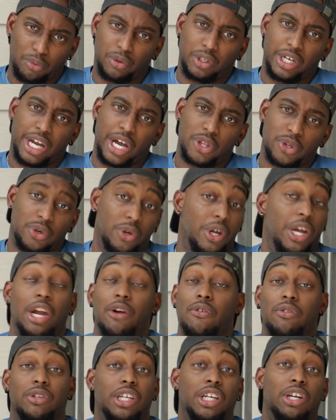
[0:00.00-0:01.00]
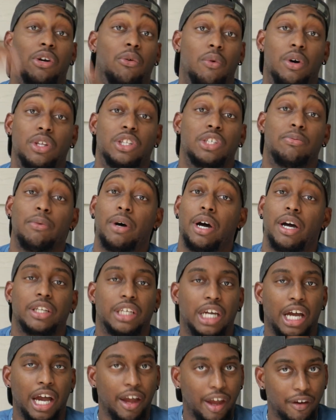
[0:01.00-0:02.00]
gather everything in one spot.
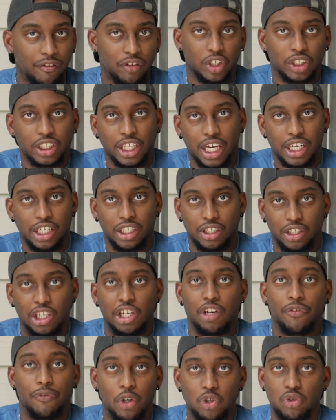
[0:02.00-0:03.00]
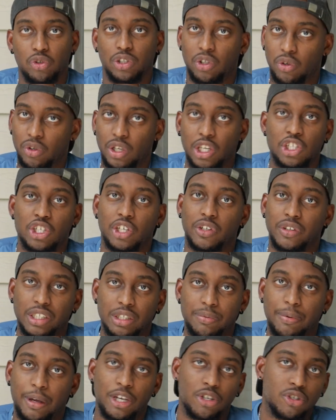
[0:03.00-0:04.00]
I had looked at it individually on each of
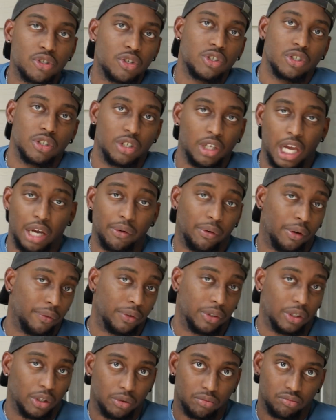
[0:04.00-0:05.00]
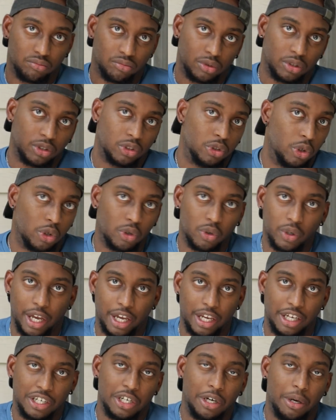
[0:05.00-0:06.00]
these pages. However, though, Google
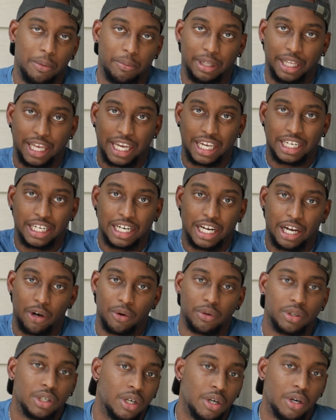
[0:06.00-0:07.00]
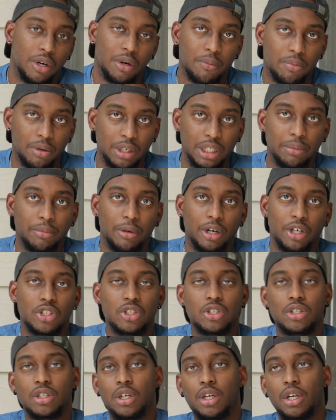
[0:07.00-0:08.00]
had ended up laying it out pretty
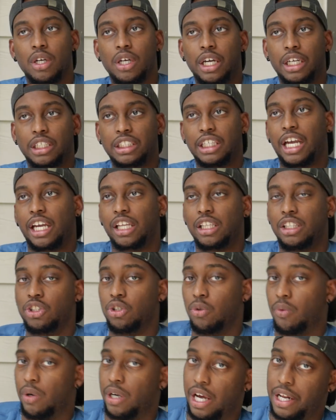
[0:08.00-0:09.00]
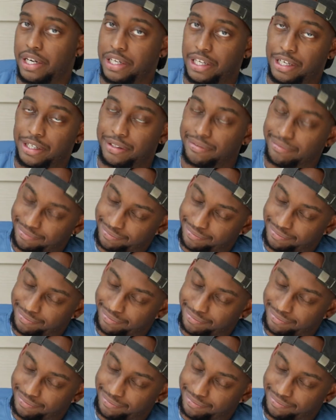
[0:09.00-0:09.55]
much exactly to what I need.